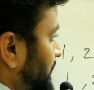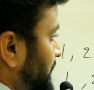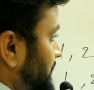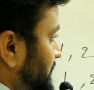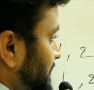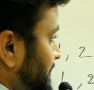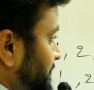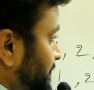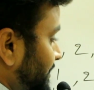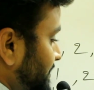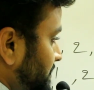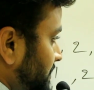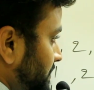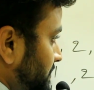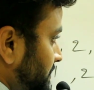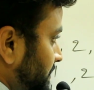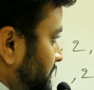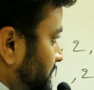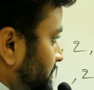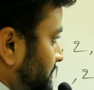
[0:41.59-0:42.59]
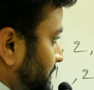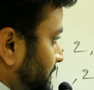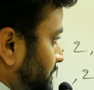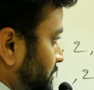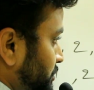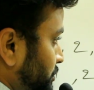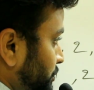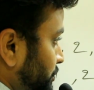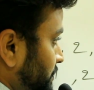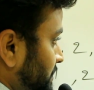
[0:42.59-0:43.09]
6 ones are 6,
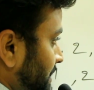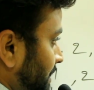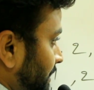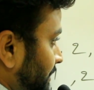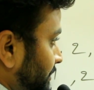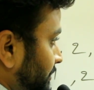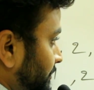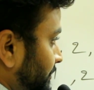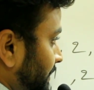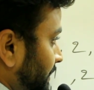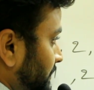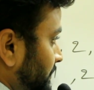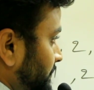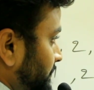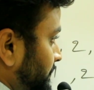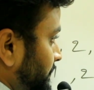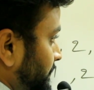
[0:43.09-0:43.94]
6 twos are 12, 12,